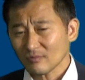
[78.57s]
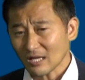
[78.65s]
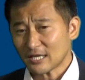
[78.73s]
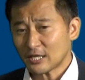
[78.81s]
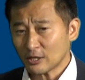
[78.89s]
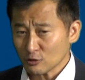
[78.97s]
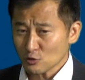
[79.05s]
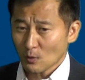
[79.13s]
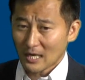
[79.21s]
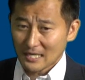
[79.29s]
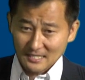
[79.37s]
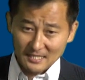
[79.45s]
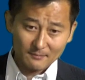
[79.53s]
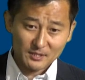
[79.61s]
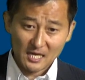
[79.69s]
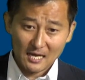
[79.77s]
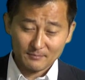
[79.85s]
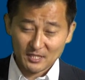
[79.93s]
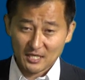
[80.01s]
here's what I
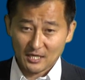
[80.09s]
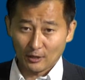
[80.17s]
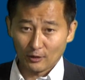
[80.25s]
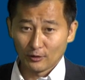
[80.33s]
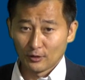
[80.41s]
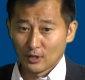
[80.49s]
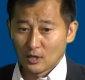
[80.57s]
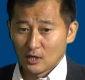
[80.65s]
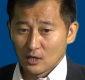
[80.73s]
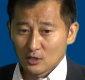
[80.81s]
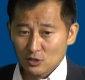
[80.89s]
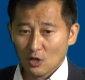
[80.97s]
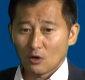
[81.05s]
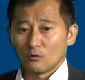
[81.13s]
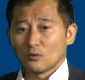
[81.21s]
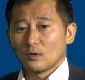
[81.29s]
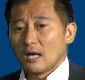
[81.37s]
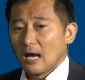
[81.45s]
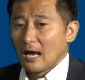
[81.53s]
sometimes hear. So,
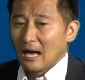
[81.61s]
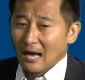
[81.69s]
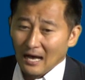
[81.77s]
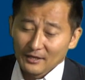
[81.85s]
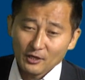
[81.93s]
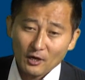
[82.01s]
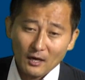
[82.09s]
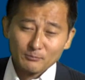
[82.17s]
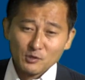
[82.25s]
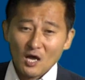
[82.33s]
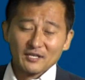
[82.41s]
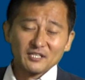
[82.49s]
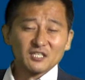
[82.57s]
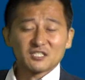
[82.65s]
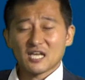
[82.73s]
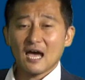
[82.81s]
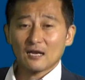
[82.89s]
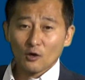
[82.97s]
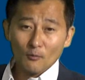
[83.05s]
you know, I'm talking to
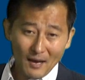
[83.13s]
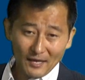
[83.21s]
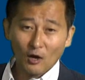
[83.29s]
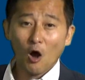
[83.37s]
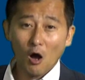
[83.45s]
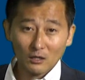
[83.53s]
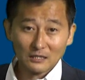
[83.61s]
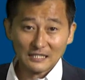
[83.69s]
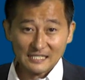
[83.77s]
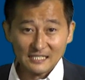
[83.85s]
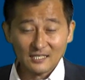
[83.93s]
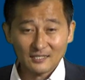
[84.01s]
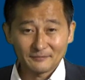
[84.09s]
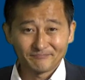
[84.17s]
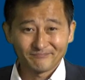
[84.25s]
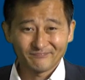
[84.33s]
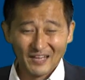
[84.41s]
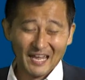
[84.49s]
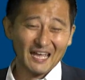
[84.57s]
Taro, my colleague,
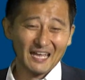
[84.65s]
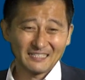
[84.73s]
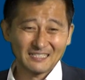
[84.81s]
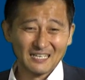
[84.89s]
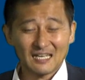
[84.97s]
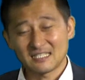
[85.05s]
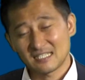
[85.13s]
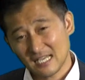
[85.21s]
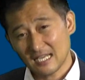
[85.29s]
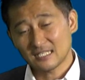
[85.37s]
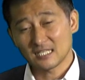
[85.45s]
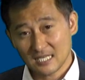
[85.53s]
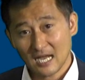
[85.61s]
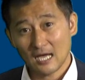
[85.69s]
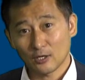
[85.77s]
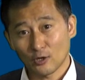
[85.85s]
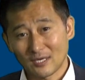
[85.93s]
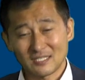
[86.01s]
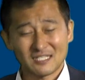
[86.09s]
and I say to
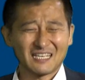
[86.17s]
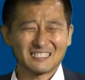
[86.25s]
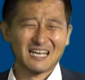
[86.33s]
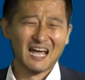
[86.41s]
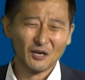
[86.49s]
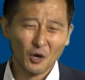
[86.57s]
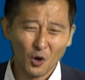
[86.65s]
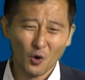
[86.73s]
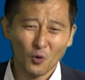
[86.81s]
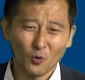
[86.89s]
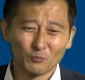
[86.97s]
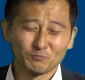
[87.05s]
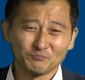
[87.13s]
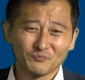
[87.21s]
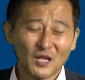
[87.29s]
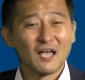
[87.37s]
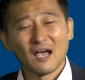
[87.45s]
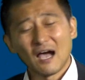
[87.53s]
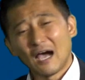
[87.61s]
Taro, Taro,
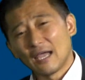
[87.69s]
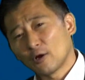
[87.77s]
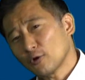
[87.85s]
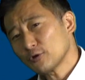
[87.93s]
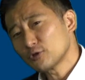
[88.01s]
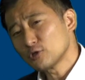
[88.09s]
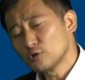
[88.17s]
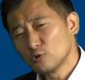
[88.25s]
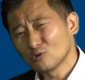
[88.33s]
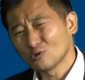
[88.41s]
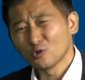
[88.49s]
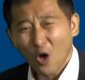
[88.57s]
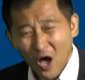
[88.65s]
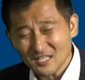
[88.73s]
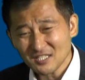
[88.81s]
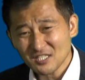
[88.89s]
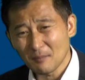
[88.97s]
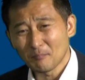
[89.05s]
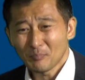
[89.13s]
I heard you lost
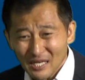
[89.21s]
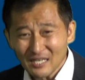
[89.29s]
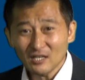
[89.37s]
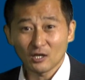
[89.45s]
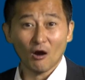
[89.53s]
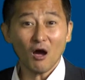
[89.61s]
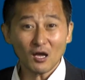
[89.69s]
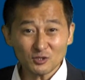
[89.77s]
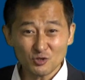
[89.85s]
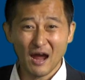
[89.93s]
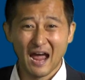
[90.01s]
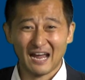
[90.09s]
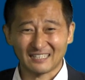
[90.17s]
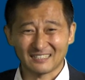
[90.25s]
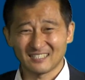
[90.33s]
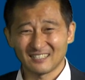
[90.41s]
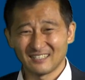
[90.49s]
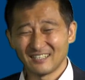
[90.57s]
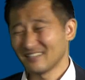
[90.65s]
a big contract.
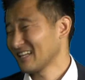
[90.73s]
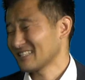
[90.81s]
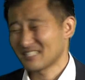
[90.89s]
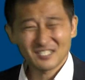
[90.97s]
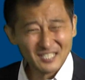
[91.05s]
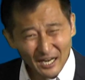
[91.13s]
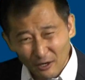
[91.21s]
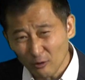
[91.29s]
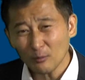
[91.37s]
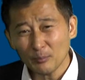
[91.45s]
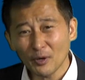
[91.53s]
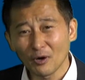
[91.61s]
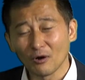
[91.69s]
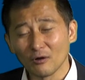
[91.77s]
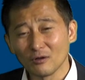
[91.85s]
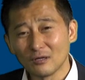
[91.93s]
That's terrible.